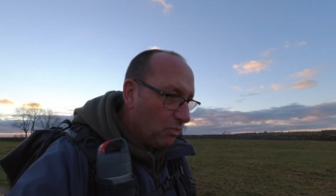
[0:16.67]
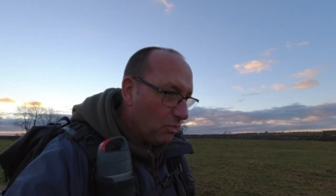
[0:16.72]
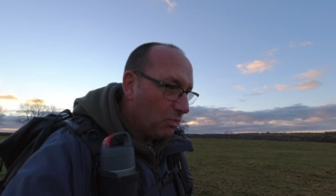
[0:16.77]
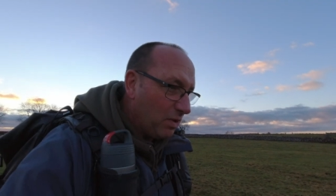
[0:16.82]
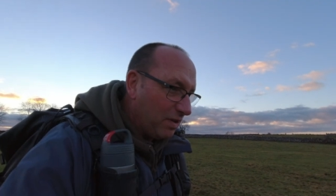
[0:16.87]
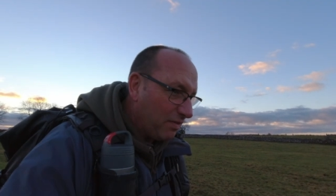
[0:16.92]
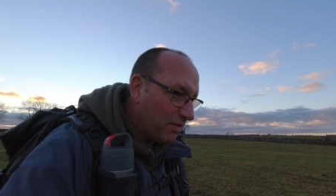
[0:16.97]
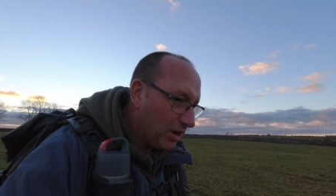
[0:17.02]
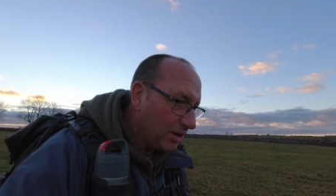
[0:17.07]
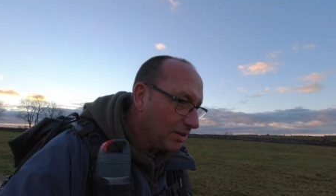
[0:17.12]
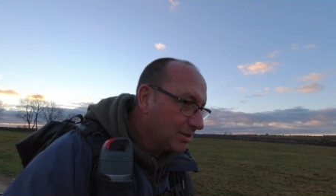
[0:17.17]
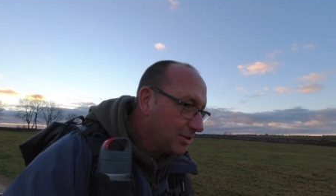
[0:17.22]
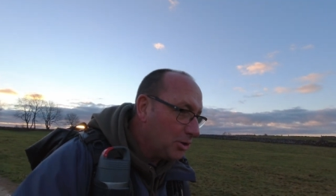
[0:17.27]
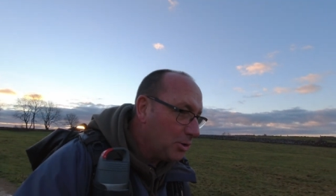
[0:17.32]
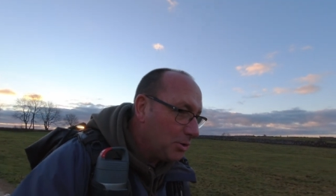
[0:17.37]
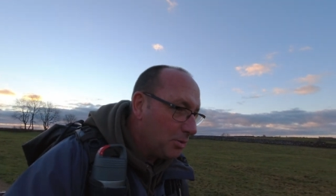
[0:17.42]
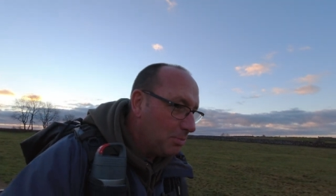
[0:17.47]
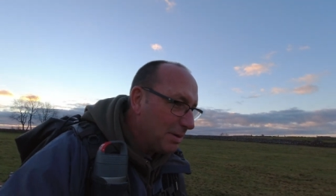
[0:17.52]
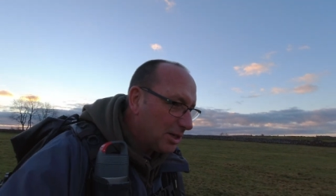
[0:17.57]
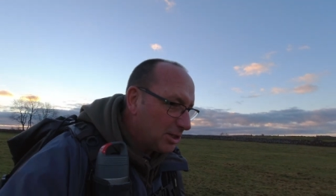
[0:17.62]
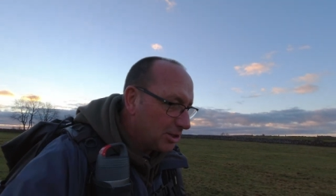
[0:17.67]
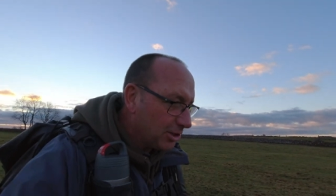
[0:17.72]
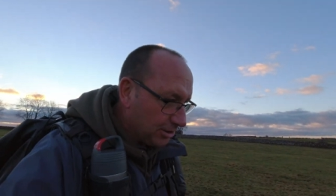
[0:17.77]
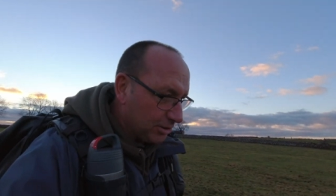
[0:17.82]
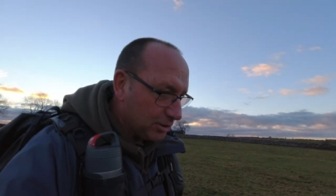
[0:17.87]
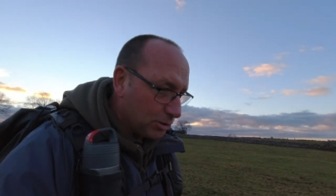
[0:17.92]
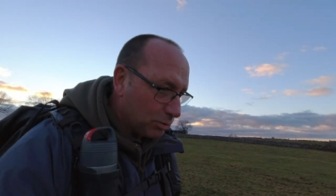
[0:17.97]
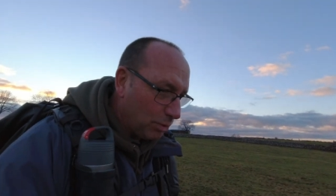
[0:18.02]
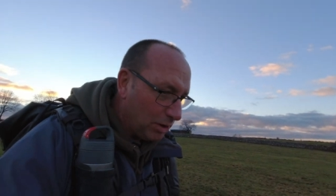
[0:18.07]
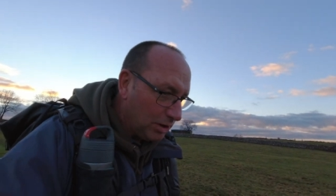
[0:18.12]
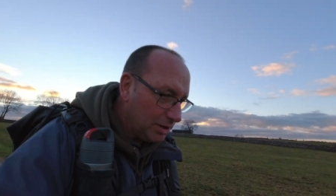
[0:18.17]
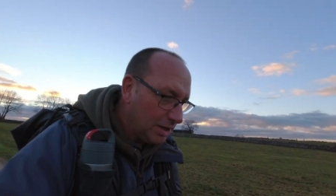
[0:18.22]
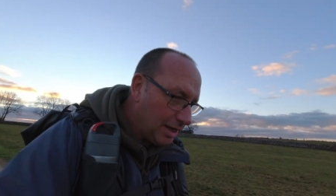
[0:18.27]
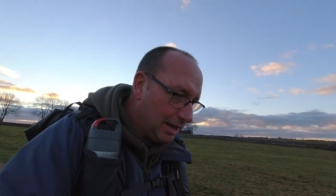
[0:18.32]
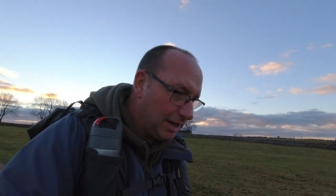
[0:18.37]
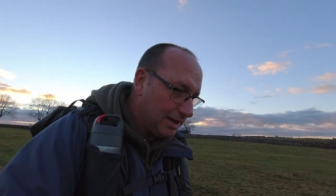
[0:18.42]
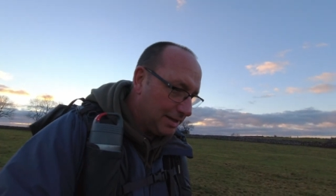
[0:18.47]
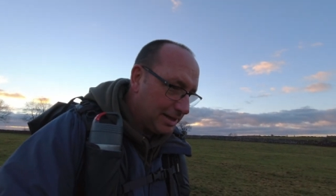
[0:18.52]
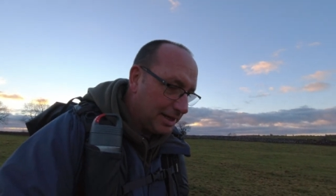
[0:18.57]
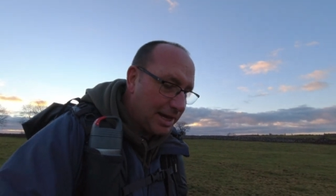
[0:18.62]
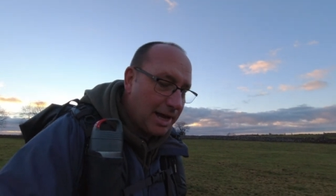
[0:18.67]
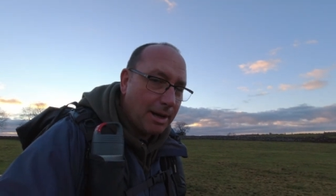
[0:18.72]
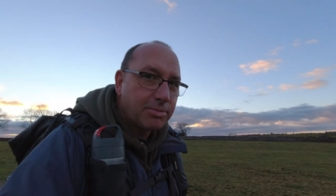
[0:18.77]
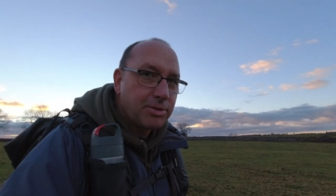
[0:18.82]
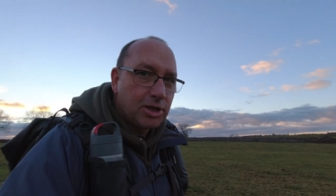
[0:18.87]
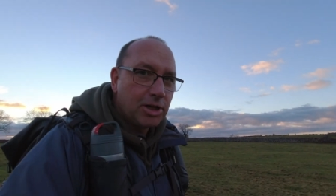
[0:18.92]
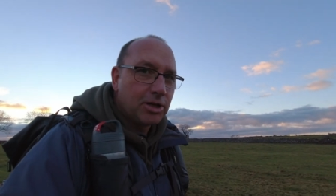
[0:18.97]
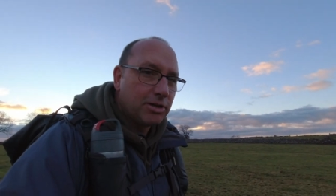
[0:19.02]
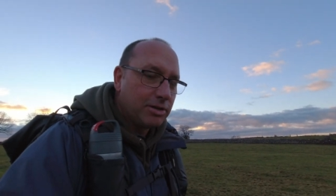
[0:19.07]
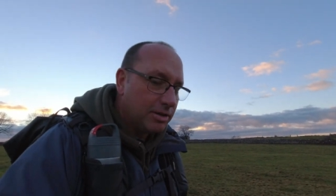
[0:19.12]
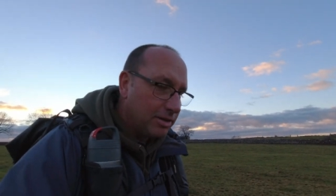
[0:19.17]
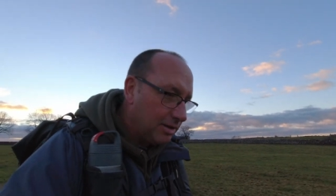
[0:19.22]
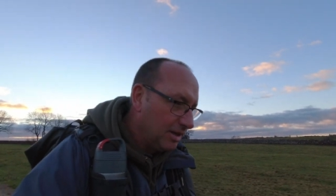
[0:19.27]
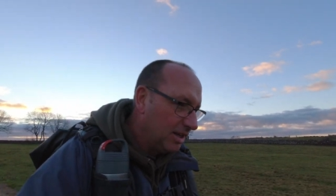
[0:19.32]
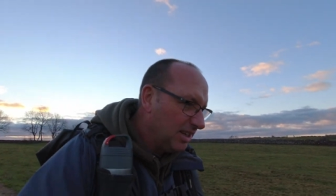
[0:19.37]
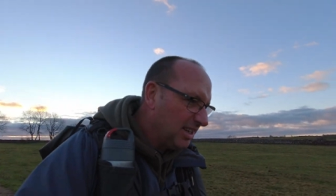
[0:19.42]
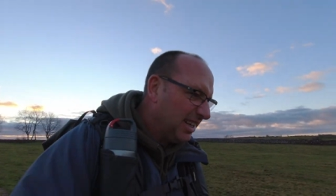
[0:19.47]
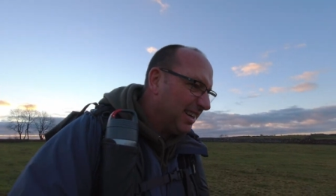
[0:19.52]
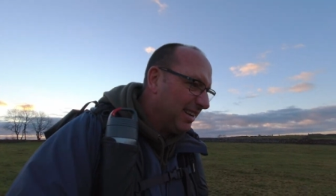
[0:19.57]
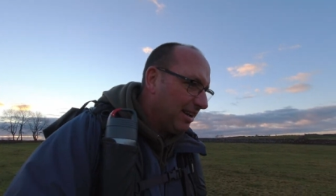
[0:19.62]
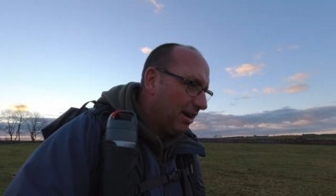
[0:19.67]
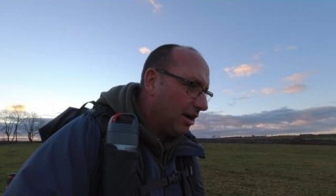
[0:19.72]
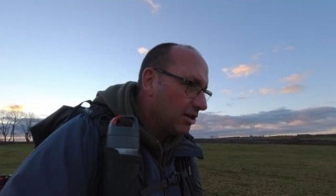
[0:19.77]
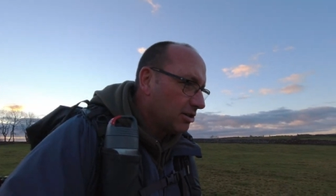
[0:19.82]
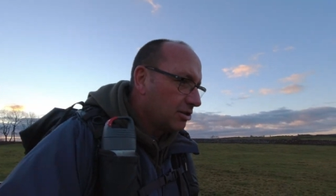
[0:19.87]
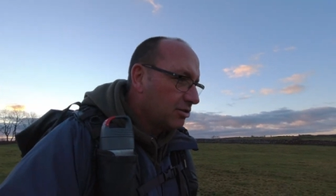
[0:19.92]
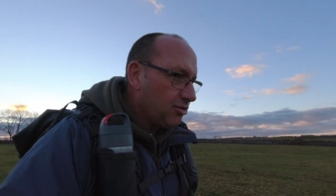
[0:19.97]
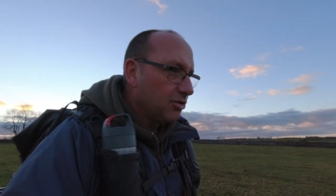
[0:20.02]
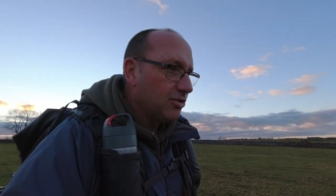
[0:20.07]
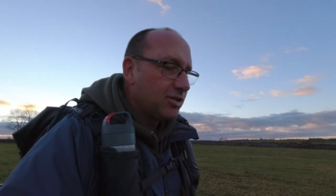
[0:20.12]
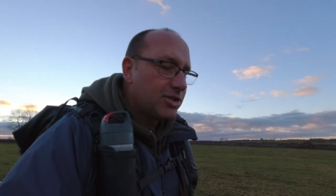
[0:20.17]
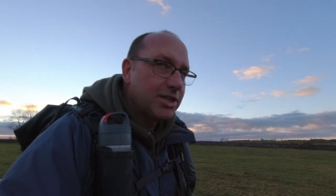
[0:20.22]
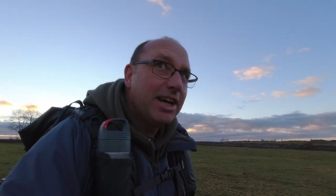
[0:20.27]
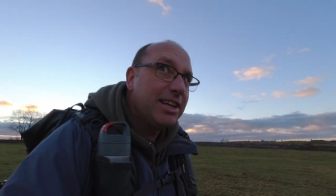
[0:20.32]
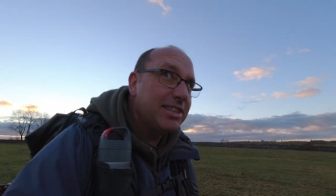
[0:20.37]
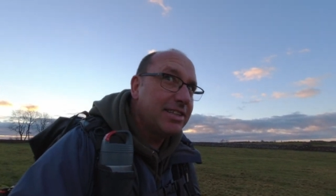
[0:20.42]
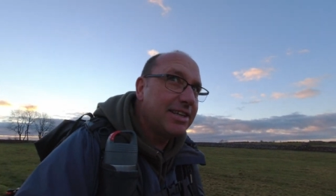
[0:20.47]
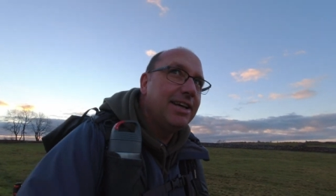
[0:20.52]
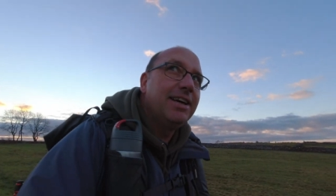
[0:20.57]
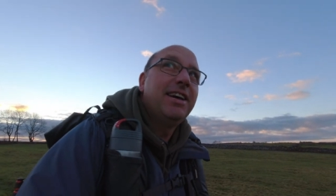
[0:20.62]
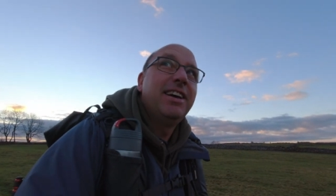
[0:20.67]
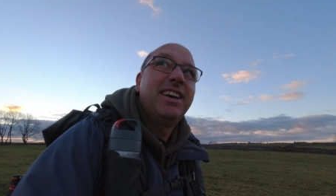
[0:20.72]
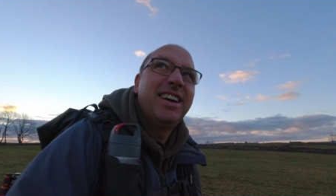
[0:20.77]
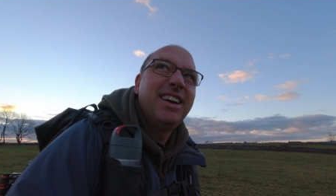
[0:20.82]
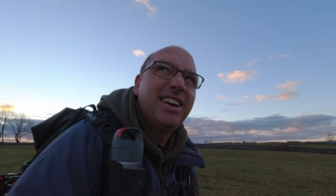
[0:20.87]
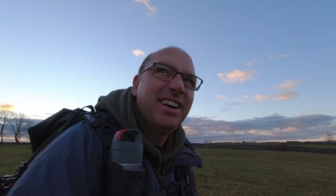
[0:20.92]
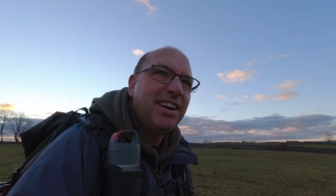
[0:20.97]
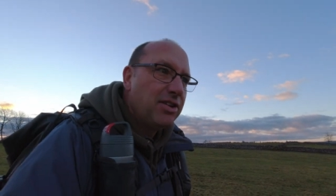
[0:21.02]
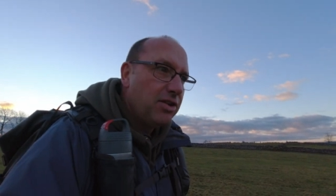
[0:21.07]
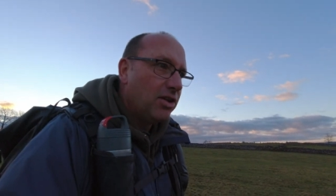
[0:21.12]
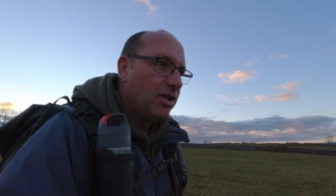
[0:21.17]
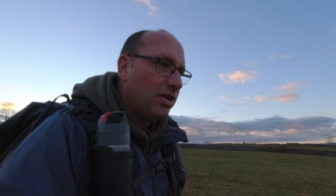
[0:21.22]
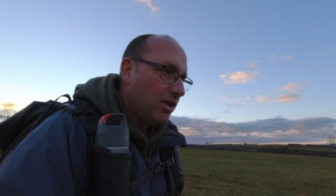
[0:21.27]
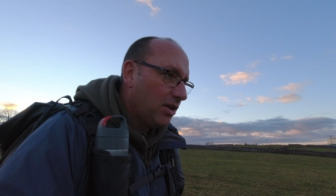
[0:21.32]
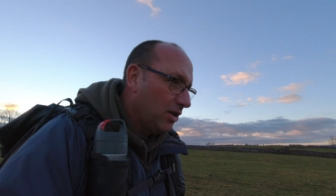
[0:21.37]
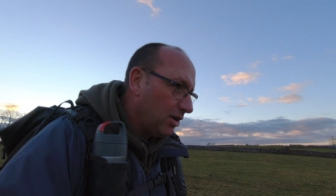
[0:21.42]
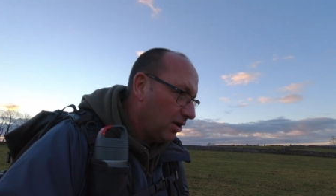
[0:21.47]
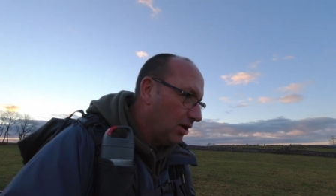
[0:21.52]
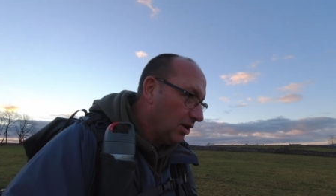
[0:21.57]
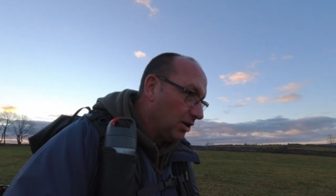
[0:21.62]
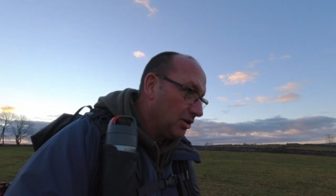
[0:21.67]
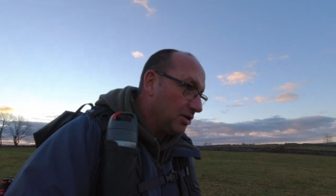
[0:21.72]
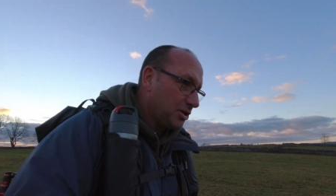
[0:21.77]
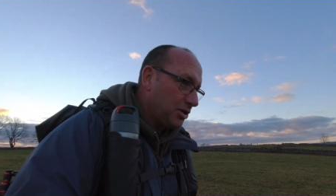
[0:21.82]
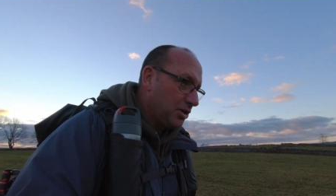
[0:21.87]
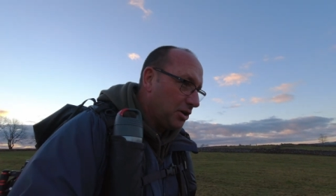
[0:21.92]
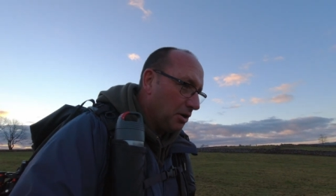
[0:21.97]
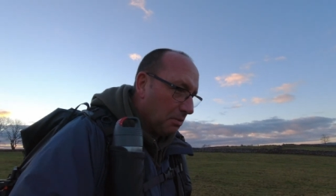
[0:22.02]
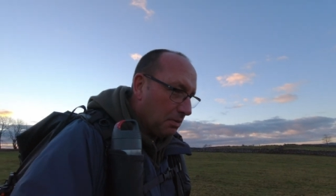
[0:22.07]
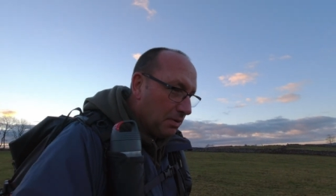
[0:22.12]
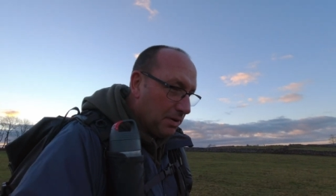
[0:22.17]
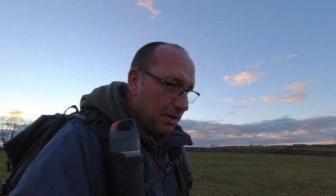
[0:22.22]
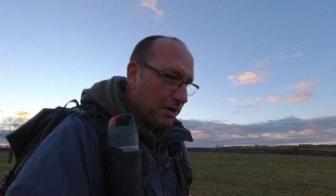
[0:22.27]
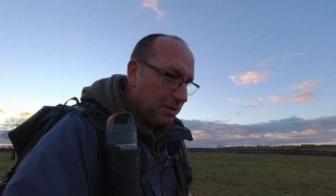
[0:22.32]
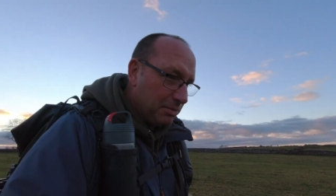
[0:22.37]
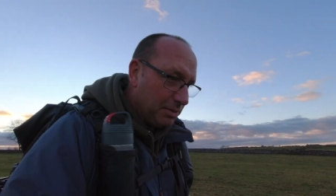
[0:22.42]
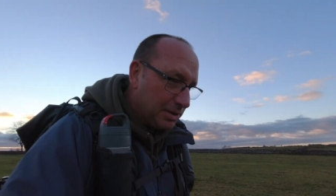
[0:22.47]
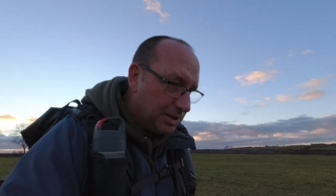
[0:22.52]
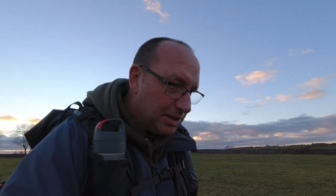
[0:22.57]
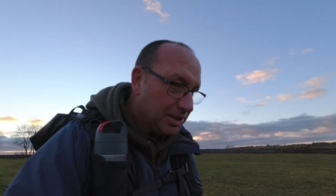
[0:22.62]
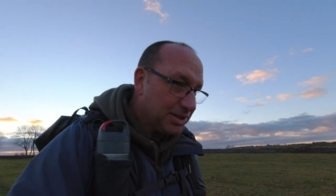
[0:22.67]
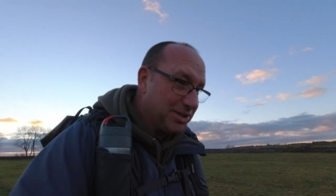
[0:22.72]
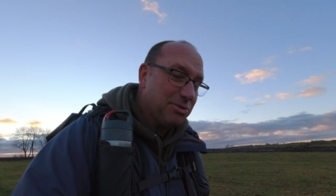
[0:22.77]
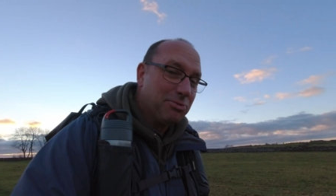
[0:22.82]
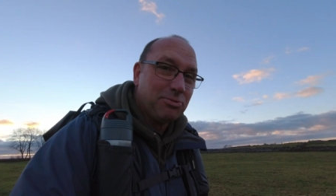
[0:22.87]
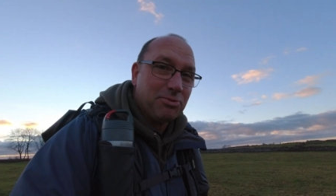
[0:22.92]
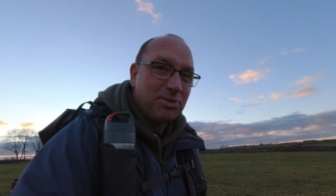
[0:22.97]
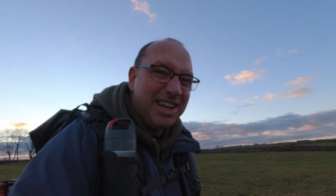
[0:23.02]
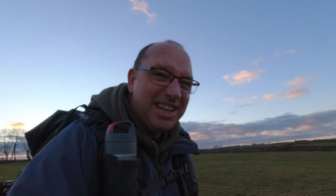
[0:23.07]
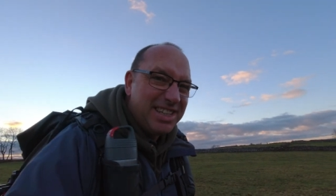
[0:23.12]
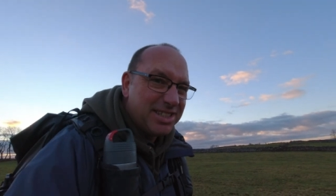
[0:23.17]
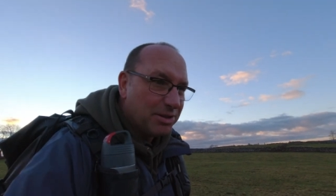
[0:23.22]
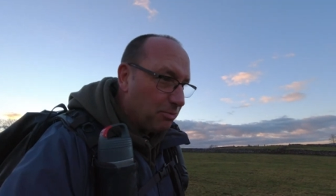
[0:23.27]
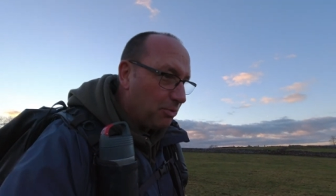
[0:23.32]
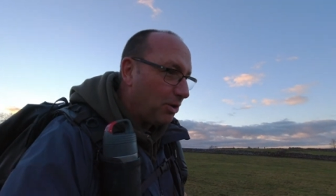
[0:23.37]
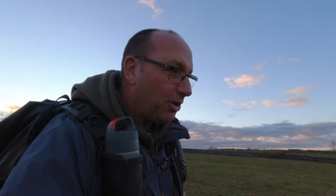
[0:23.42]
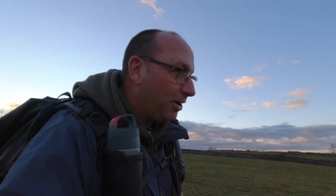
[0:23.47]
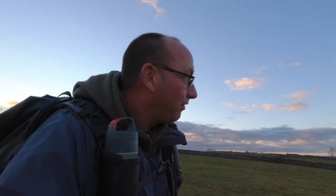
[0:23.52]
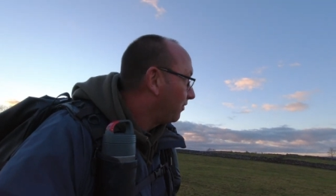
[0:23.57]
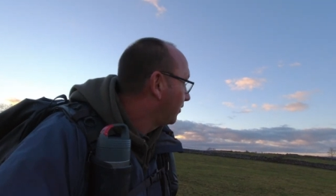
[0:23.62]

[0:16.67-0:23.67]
we've got two missions, one to capture sunset and two, which is the reason why